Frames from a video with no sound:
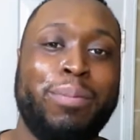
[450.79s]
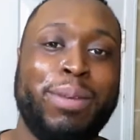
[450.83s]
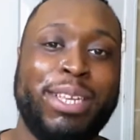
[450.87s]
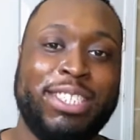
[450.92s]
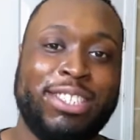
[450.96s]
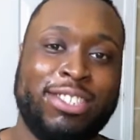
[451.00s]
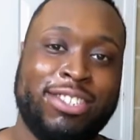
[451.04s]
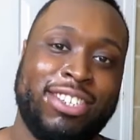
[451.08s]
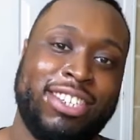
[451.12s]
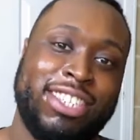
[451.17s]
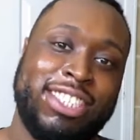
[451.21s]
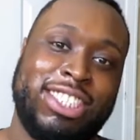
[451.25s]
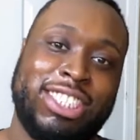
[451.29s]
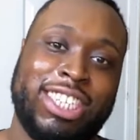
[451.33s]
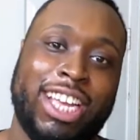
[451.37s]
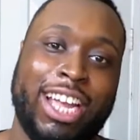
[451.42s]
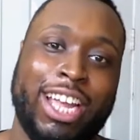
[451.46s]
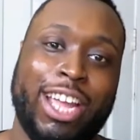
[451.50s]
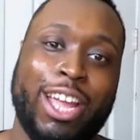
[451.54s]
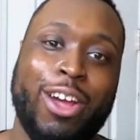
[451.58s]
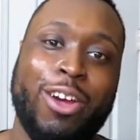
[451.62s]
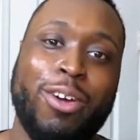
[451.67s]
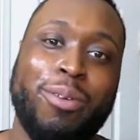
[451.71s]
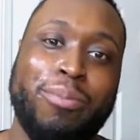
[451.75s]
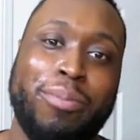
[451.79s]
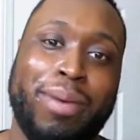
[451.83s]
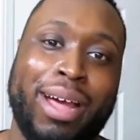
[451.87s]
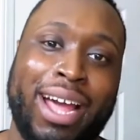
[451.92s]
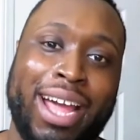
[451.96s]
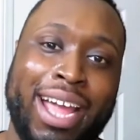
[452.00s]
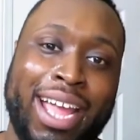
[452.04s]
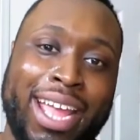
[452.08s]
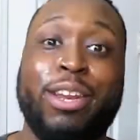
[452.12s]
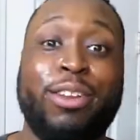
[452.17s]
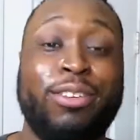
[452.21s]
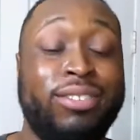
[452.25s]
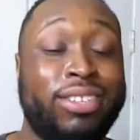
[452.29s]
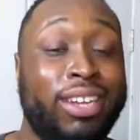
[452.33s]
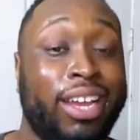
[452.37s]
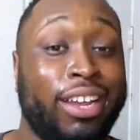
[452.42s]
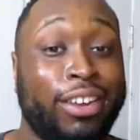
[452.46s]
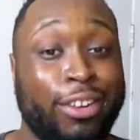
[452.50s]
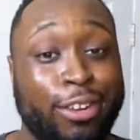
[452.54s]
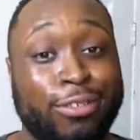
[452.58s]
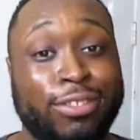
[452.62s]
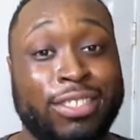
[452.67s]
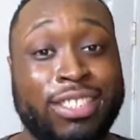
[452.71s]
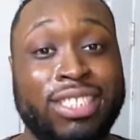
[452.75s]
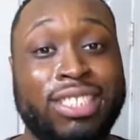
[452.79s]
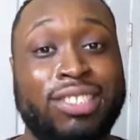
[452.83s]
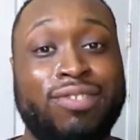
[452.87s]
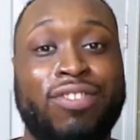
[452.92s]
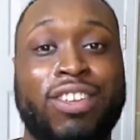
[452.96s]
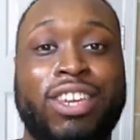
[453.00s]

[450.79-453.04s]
be sure to check out my new diagnosis